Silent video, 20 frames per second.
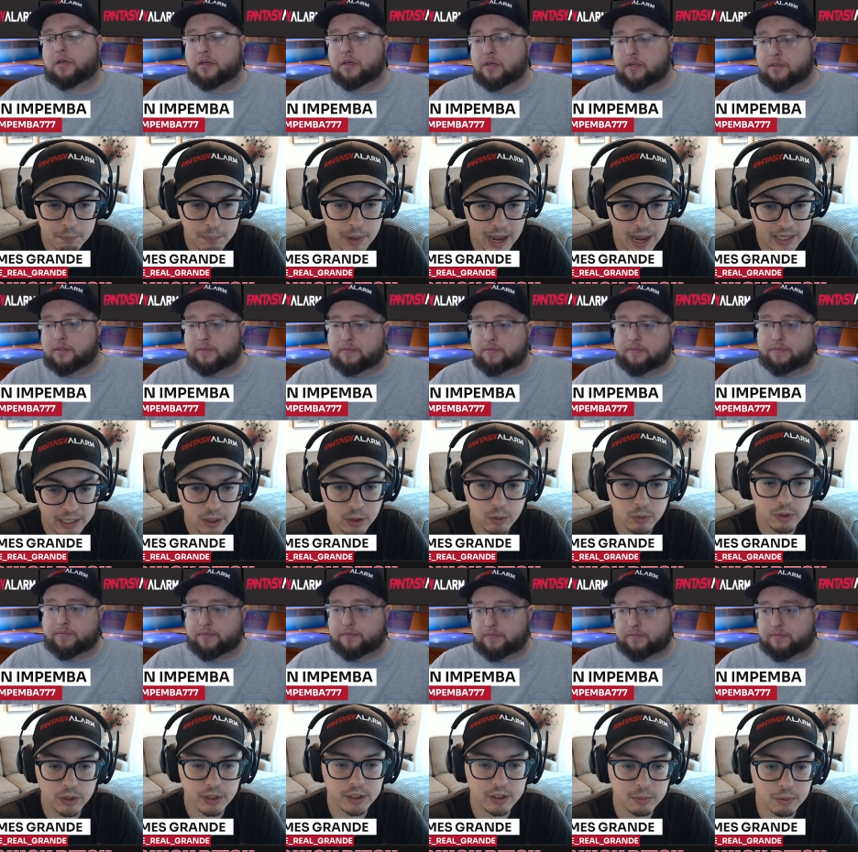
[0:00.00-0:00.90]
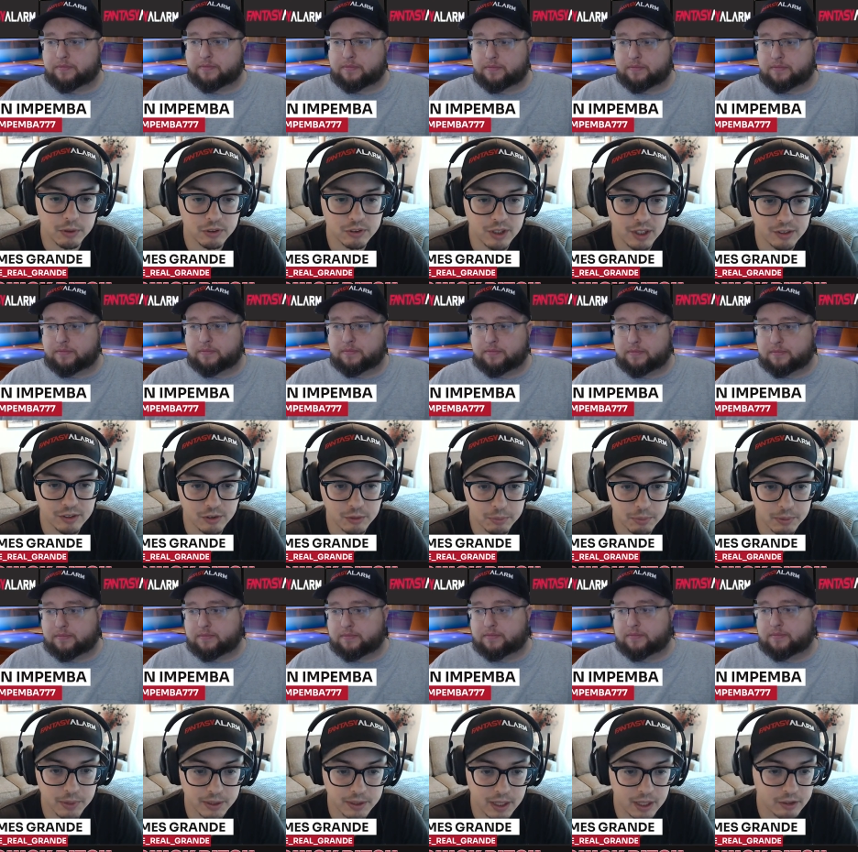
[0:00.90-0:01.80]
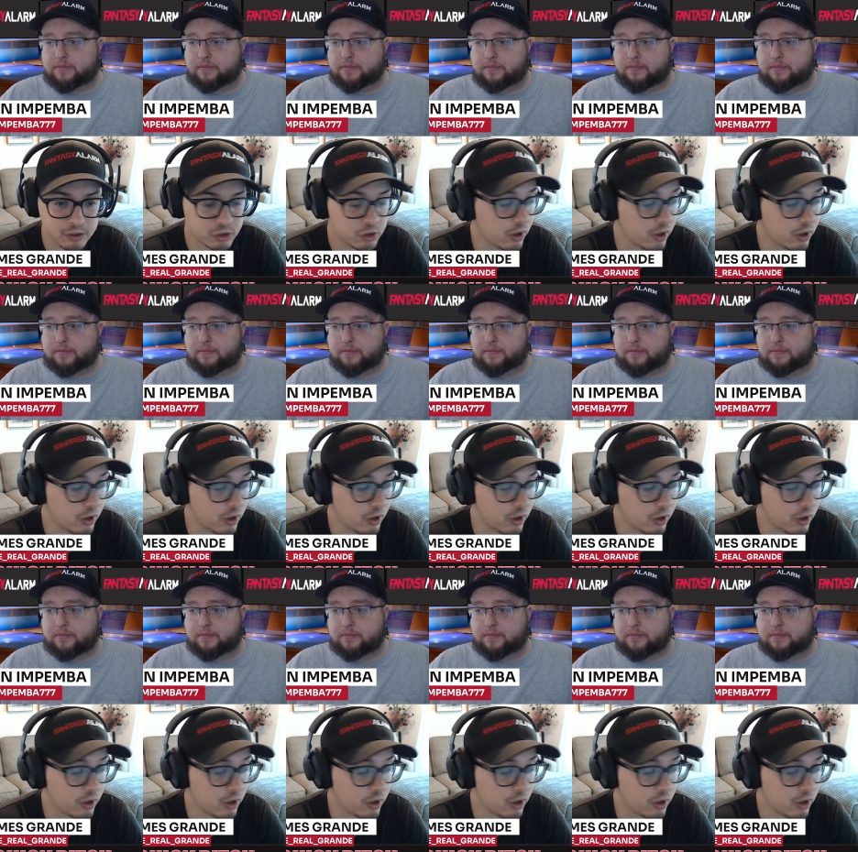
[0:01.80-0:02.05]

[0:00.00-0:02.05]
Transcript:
Speaker 1: Bad equally to both sides of the plate. That is